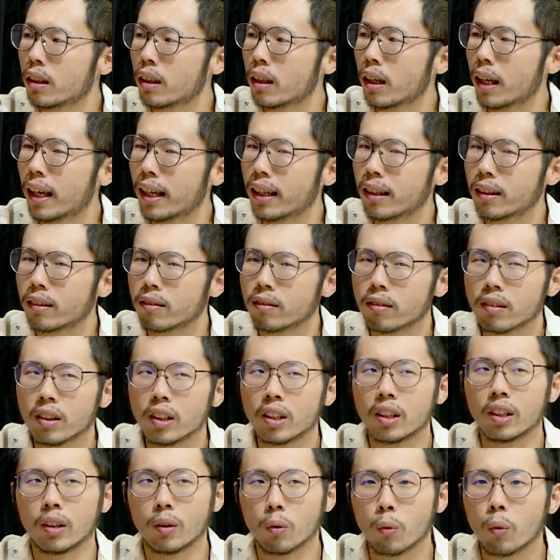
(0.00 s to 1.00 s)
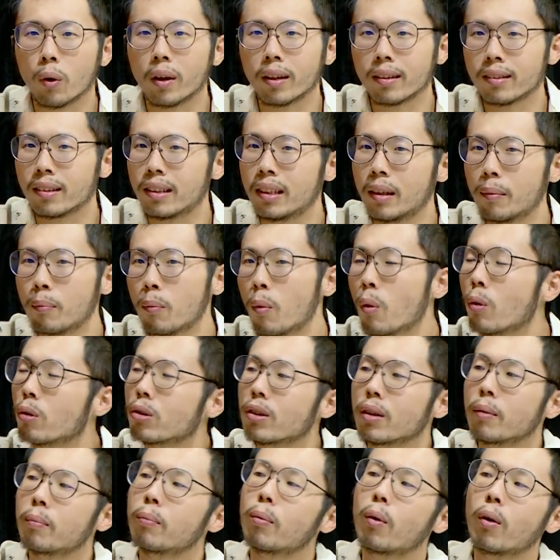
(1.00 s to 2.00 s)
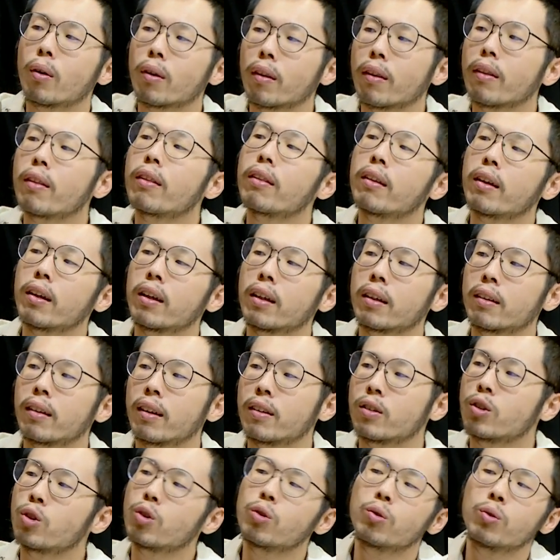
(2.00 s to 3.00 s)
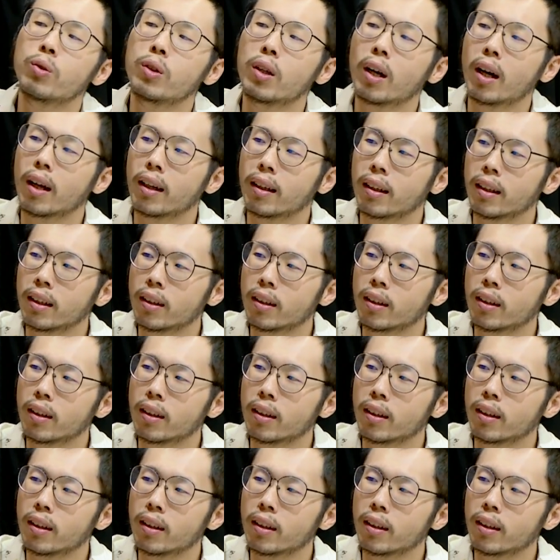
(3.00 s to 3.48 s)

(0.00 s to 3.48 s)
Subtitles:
like. What is the most important thing that you got?